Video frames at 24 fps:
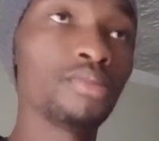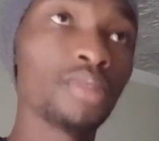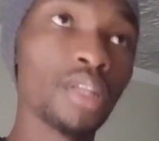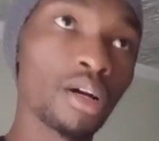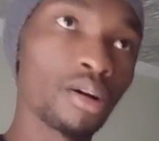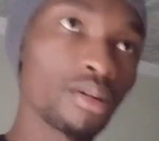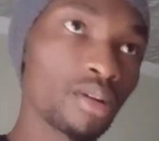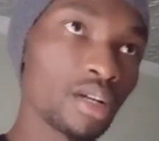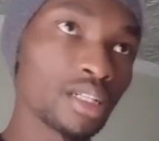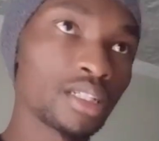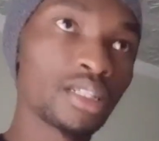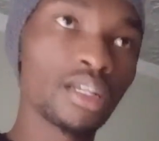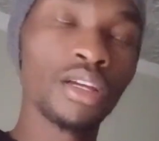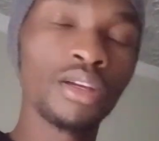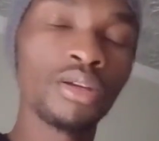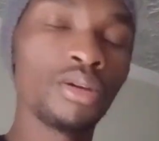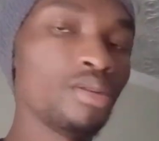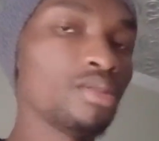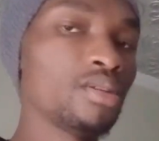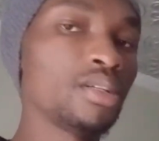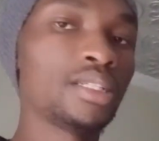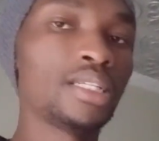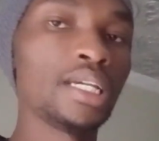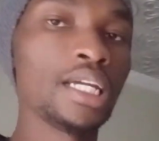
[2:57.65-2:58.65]
They're going to take you
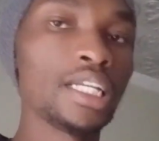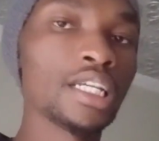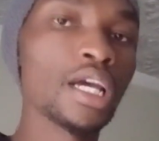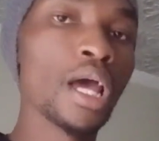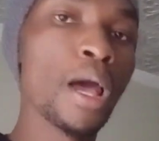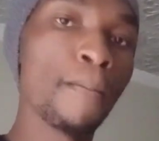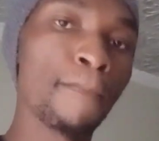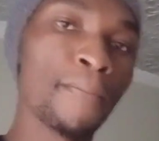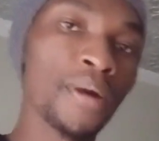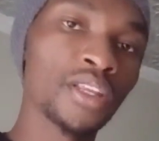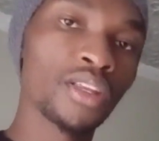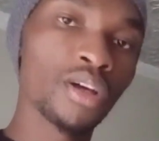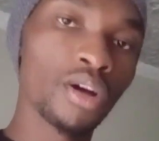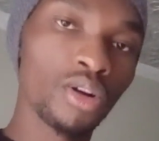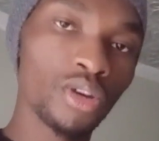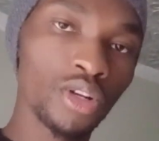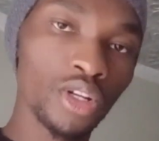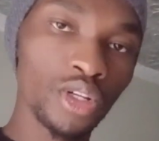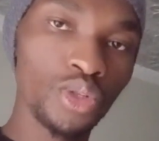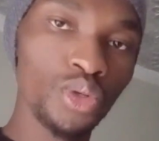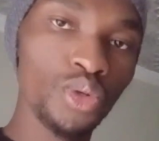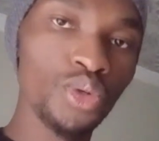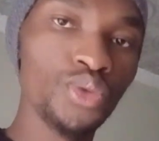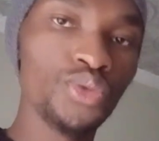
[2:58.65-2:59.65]
on a date, but they're going
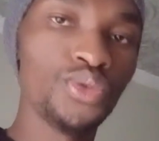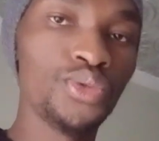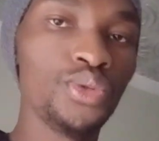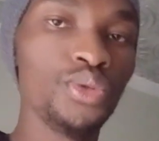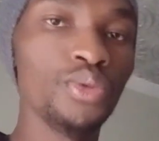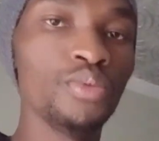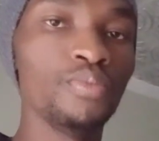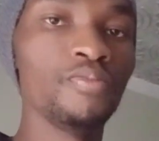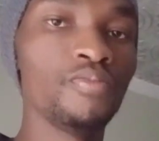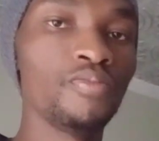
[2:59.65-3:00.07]
to use you.